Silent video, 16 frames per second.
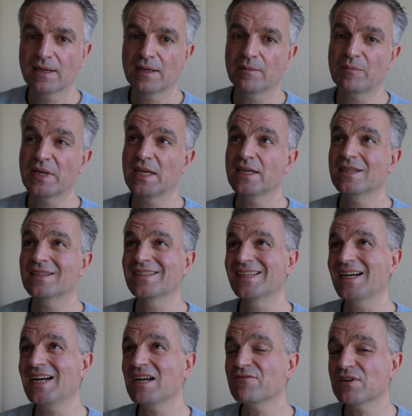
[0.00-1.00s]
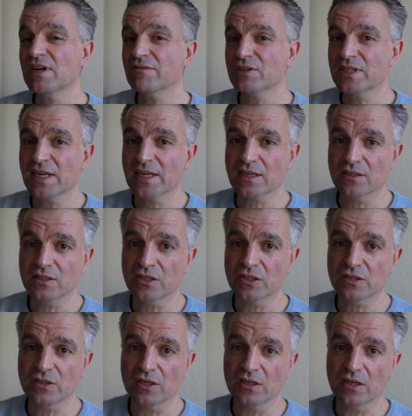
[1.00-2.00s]
I mean, I've never taken
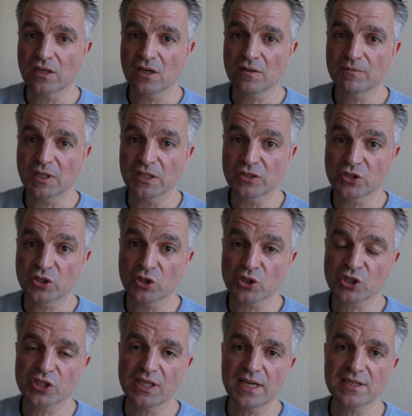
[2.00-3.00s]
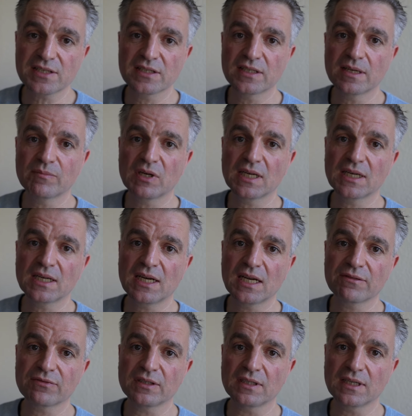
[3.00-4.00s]
a Dutch lesson in my
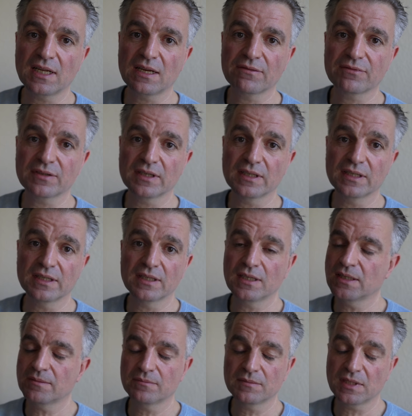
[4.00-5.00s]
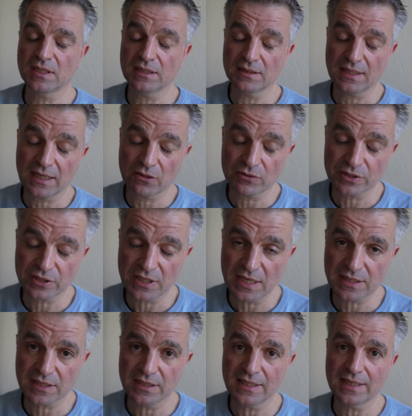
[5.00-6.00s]
life, a language
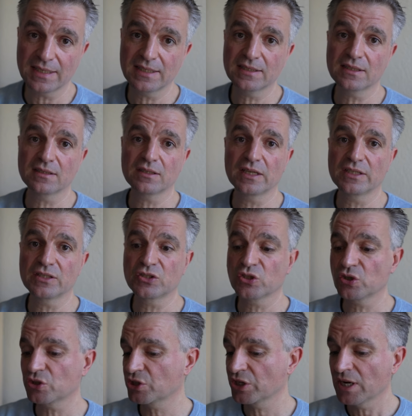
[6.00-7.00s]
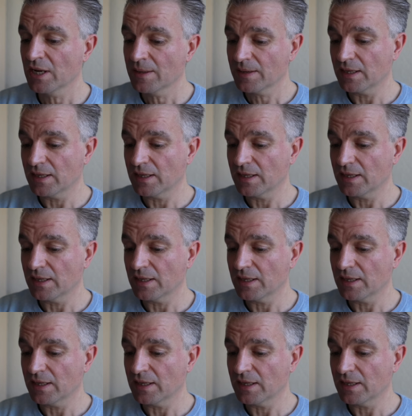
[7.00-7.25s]
lesson in Dutch,